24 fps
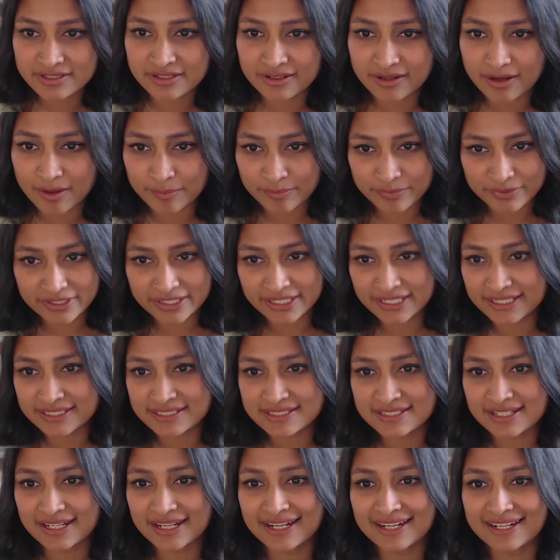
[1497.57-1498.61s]
the company and
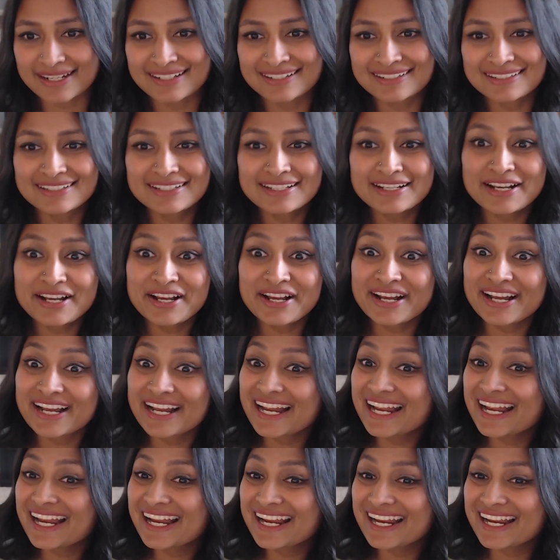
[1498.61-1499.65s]
saying,
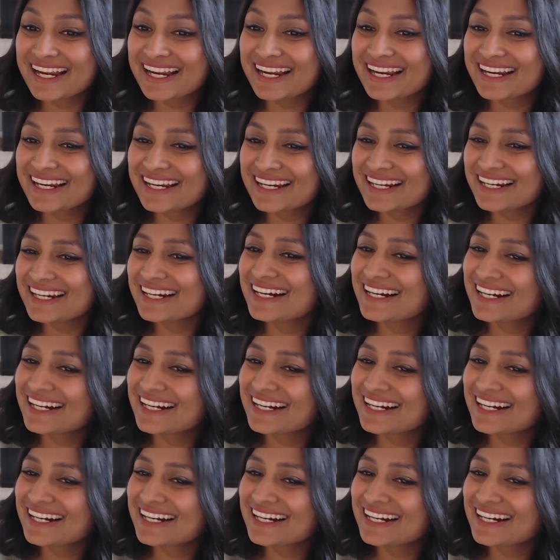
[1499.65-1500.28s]
hey,